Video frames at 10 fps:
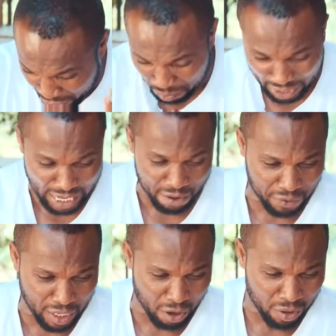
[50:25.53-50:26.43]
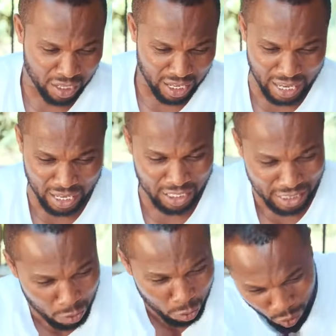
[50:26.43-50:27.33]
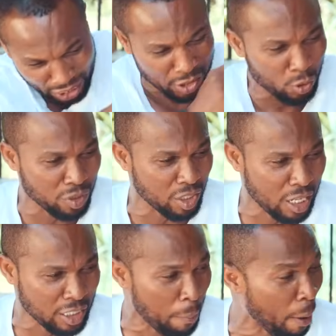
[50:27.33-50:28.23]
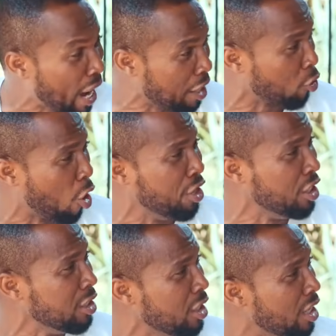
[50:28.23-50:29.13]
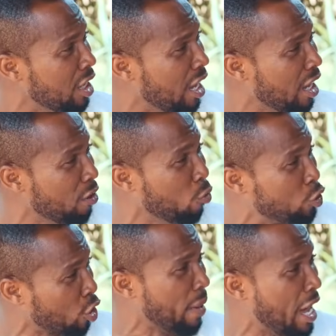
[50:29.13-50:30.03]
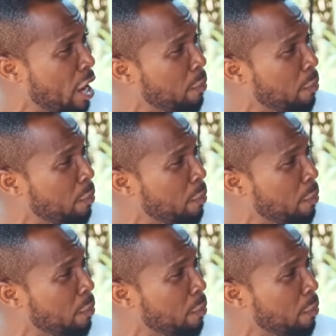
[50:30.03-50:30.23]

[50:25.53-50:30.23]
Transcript: thing in my life now. That one we can deal with it later. Papa, are you going? Won't you come and